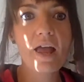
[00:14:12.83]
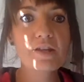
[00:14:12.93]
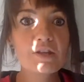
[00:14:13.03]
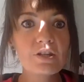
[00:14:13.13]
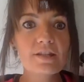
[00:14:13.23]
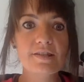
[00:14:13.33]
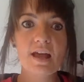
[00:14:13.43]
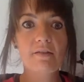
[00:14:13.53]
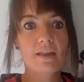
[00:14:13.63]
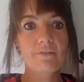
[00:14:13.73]
you need,
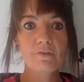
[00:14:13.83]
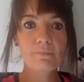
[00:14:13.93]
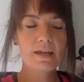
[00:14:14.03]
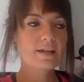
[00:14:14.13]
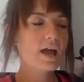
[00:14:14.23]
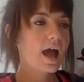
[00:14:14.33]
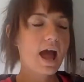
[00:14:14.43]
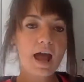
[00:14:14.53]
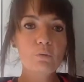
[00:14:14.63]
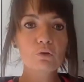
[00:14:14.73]
like for me,
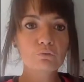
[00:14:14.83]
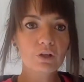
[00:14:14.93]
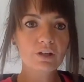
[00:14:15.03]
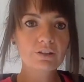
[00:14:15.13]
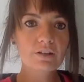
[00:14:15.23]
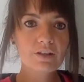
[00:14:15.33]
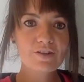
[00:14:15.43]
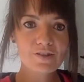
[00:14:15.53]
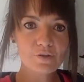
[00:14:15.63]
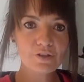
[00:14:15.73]
I will run
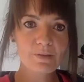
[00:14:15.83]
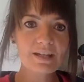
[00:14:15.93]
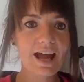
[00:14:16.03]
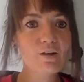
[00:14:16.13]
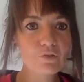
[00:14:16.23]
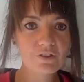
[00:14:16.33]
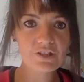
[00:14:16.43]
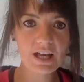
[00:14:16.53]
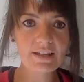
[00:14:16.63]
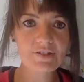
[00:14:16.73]
the social media. I'll run the
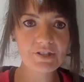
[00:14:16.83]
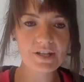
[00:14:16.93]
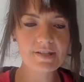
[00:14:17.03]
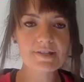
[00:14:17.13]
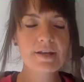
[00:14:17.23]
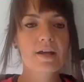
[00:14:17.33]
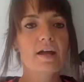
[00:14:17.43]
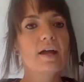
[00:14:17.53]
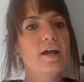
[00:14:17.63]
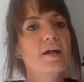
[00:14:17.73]
challenges.
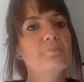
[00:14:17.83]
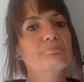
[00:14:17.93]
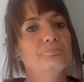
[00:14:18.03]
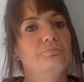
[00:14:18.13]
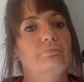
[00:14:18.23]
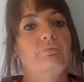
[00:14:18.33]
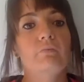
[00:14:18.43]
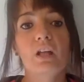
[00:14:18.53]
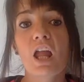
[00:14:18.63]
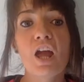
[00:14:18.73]

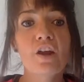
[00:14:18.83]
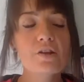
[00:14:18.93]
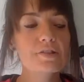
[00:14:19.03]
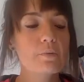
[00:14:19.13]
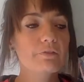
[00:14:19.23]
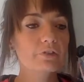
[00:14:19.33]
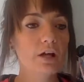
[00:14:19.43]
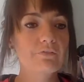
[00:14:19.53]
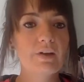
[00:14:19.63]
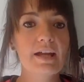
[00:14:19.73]
And also I've got
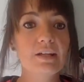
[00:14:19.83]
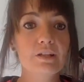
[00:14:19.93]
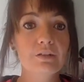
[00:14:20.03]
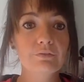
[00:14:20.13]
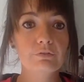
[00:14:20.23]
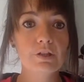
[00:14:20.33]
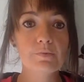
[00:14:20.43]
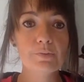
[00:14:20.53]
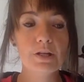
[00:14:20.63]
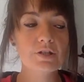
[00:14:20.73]
a file of
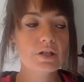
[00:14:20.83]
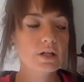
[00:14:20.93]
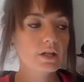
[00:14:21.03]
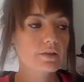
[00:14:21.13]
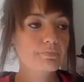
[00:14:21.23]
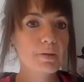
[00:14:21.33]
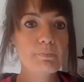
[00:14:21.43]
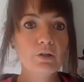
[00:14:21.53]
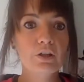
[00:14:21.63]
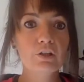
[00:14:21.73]
groups which
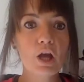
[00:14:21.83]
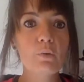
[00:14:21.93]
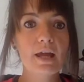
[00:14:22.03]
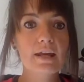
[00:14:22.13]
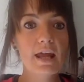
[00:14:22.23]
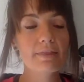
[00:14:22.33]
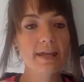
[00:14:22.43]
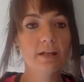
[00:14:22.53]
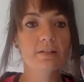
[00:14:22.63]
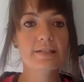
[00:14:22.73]
people can go in and they
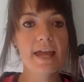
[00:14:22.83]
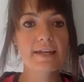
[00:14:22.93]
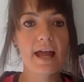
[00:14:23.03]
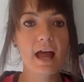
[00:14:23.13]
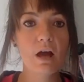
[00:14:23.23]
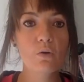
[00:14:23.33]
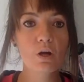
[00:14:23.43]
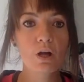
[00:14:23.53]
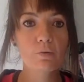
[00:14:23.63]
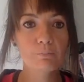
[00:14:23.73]
can take out
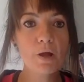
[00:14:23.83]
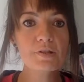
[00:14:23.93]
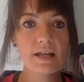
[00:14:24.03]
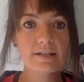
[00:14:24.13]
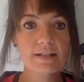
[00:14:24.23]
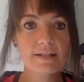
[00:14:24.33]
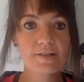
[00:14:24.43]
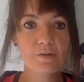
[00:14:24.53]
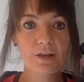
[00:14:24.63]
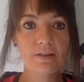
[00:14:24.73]
post ideas,
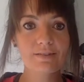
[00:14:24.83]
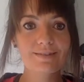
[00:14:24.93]
so that